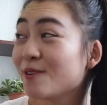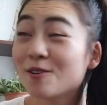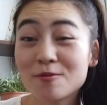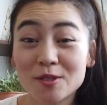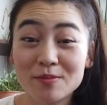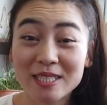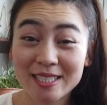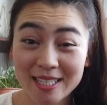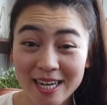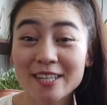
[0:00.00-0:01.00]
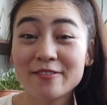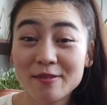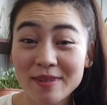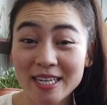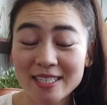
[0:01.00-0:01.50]
whole room is kind of
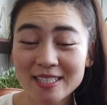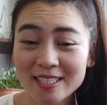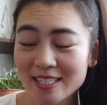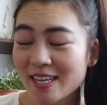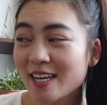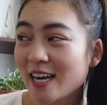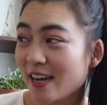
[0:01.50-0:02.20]
a mess.